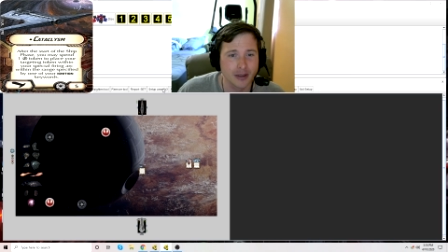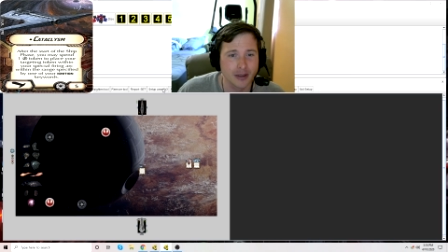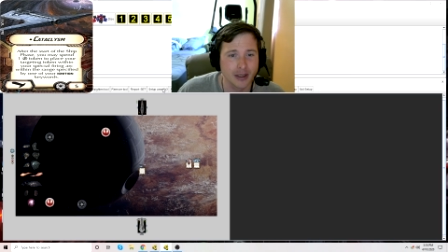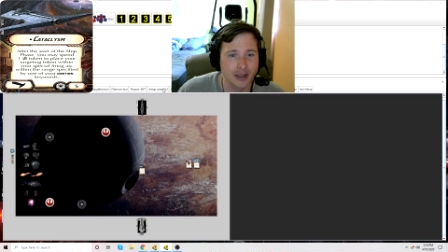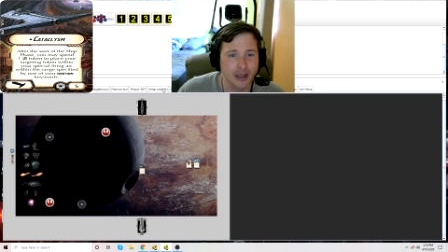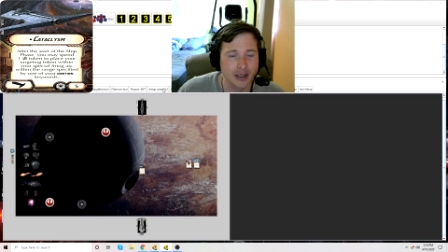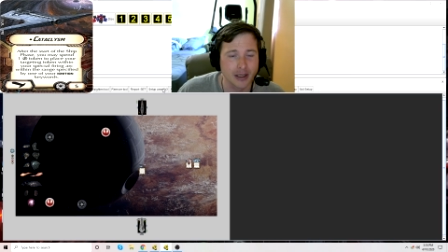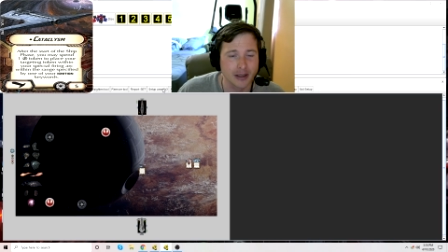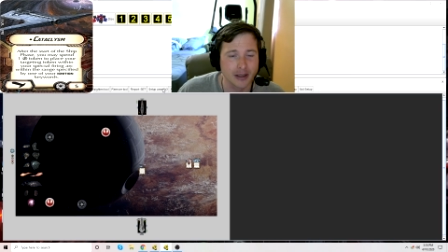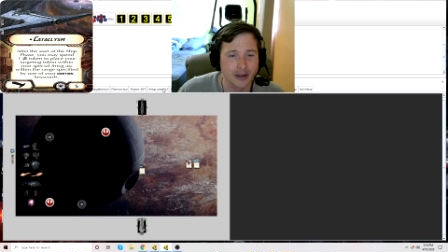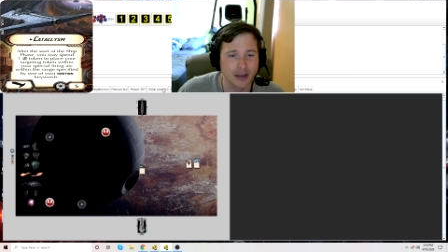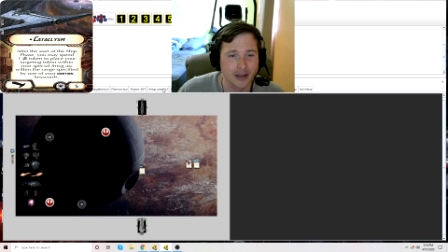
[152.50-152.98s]

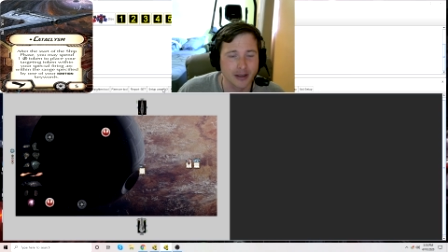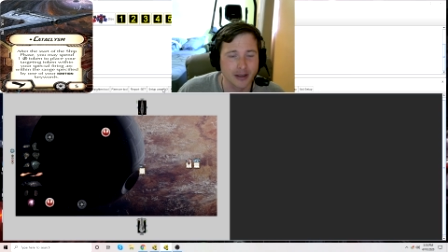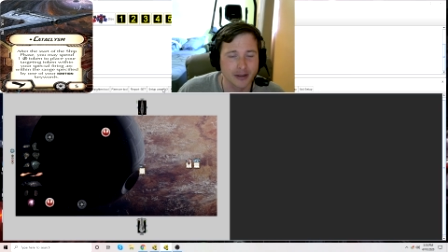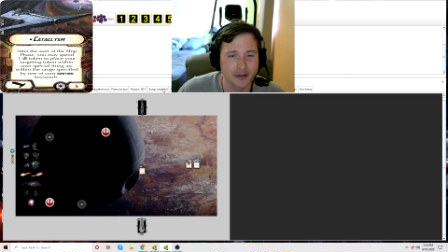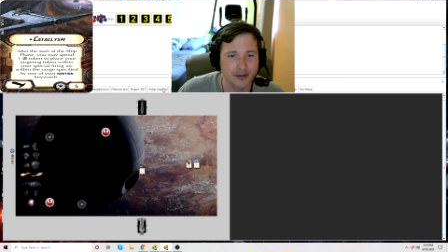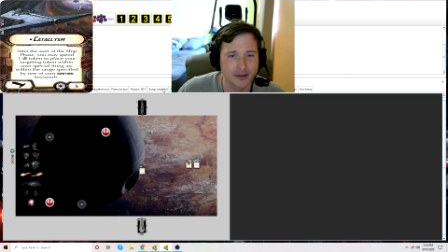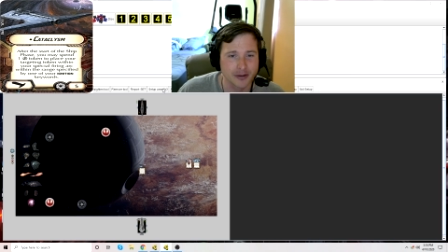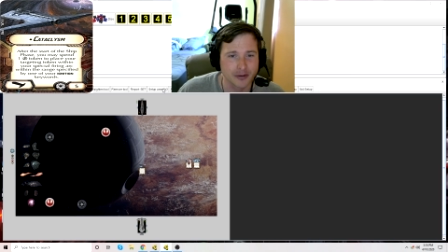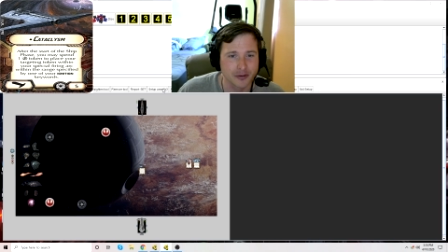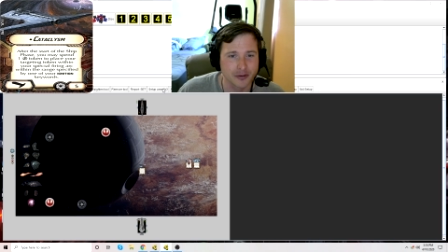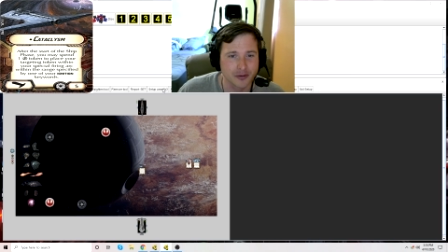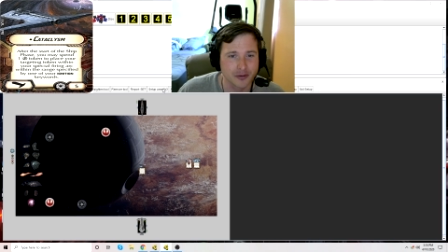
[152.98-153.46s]
And then
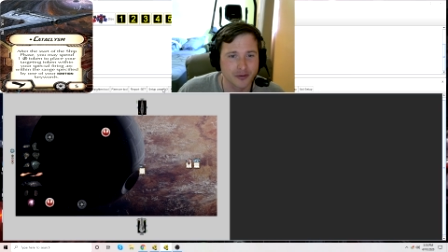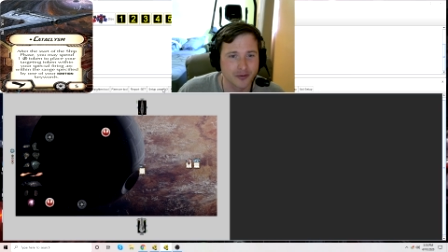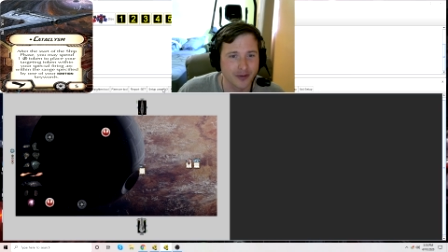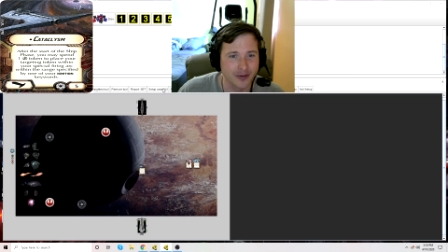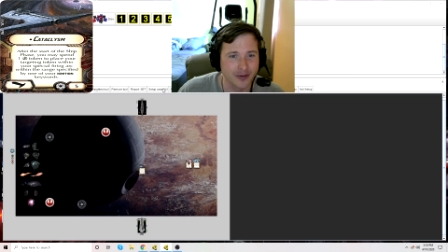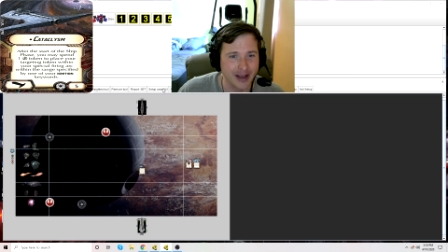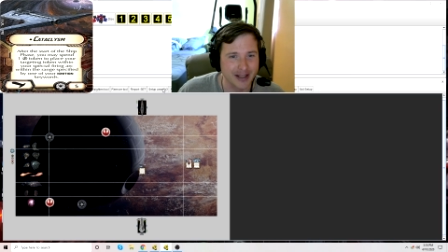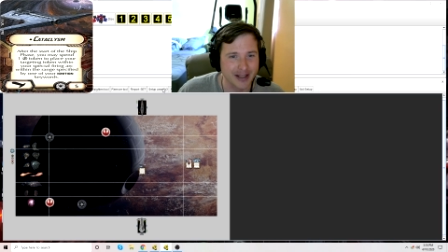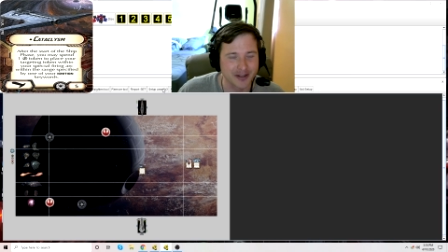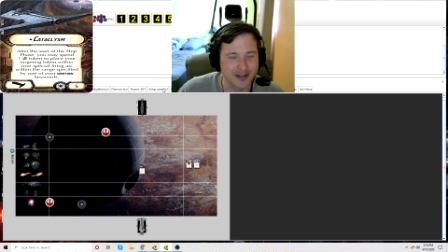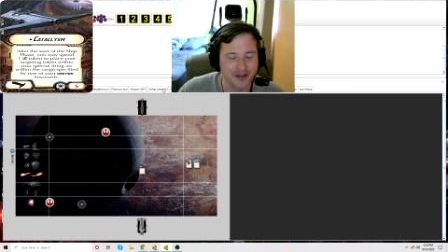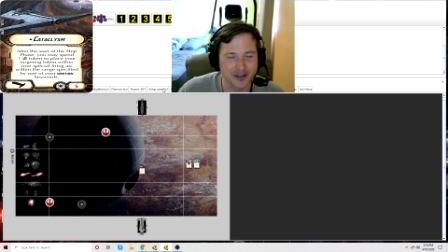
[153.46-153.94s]
so
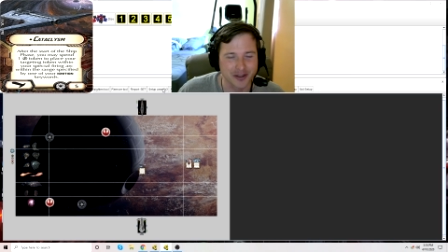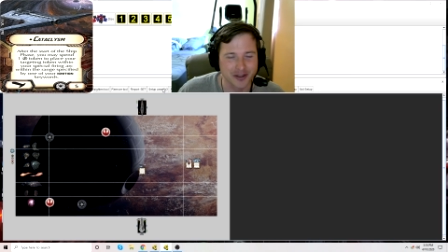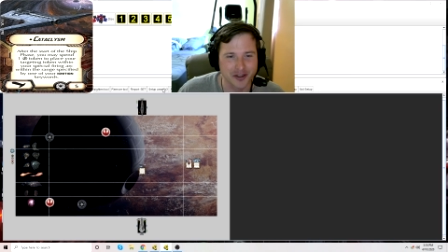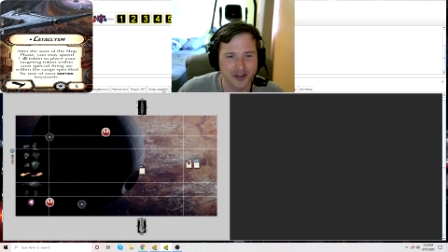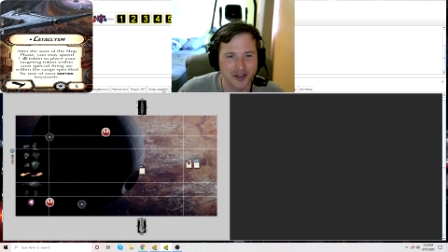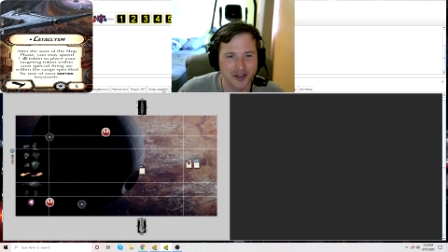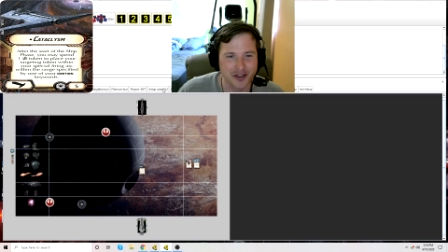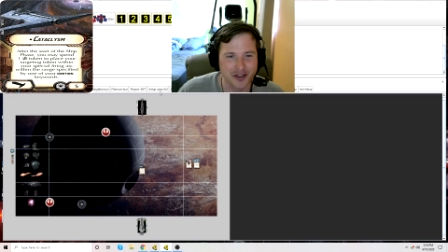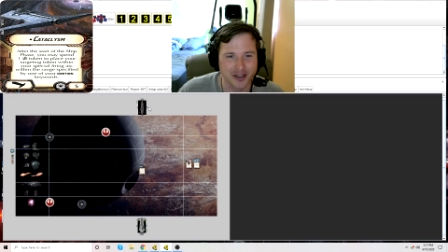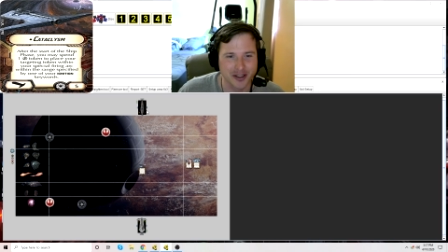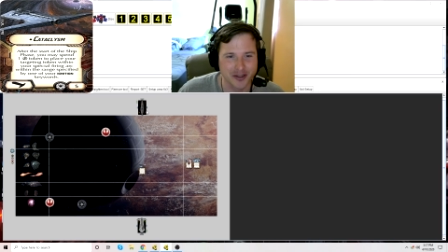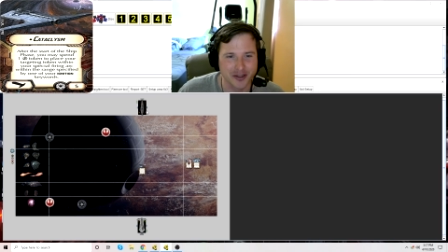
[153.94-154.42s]
Vassal's gonna
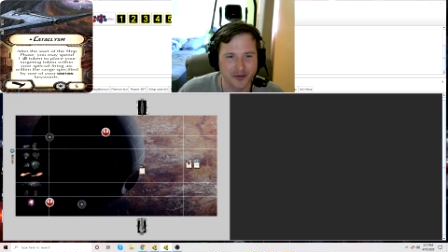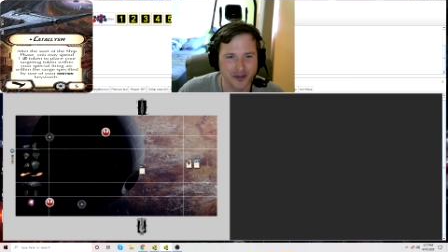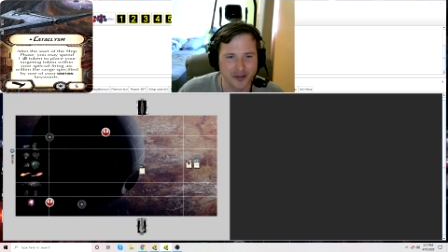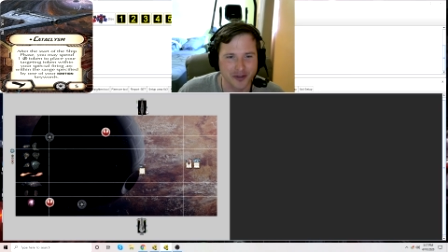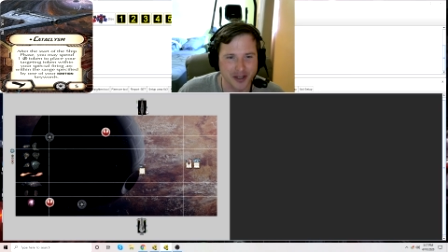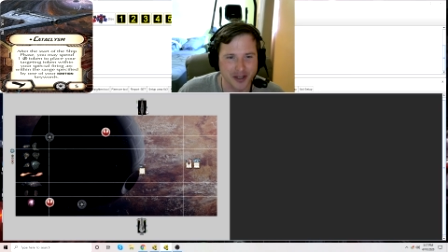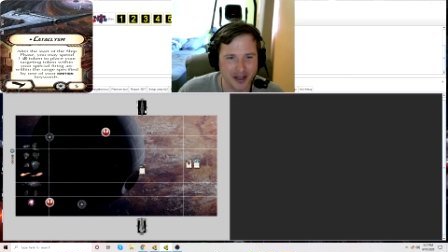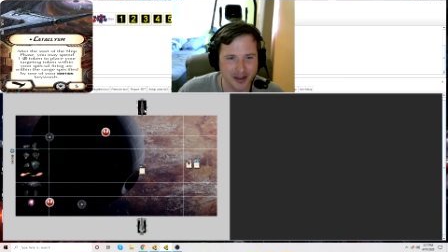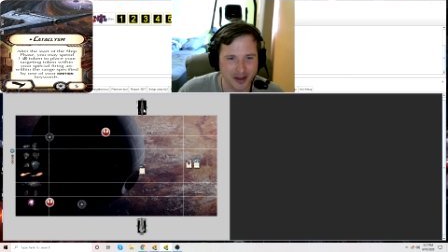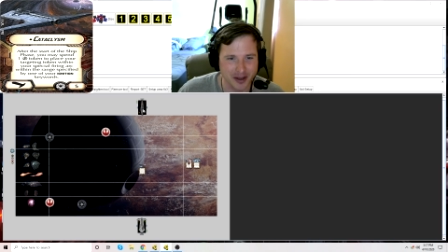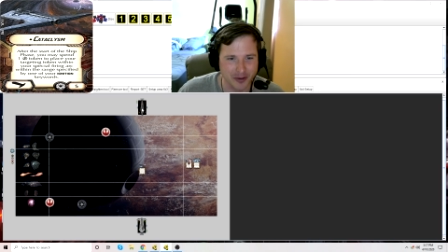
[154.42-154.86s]
chug just for a second.